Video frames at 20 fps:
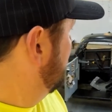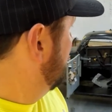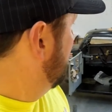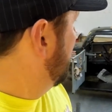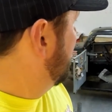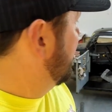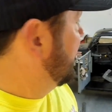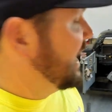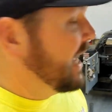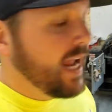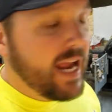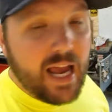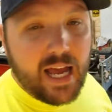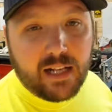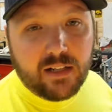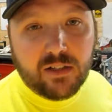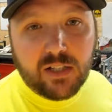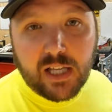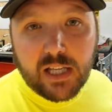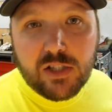I
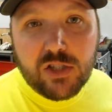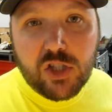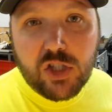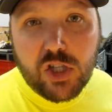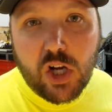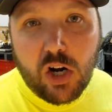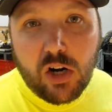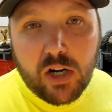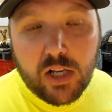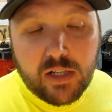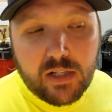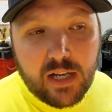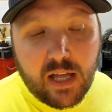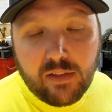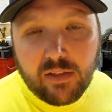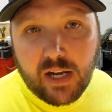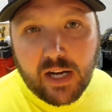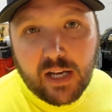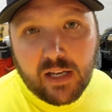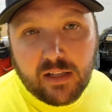can get started now
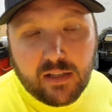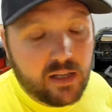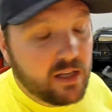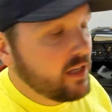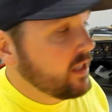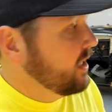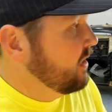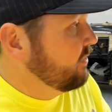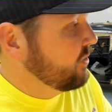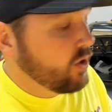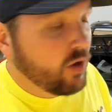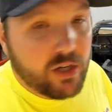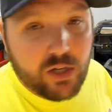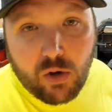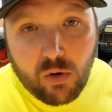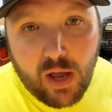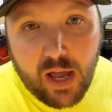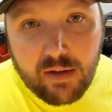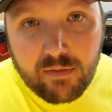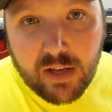that even though I
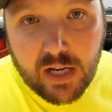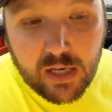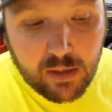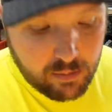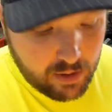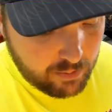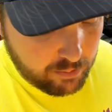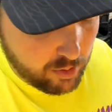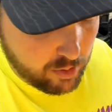don't have any of my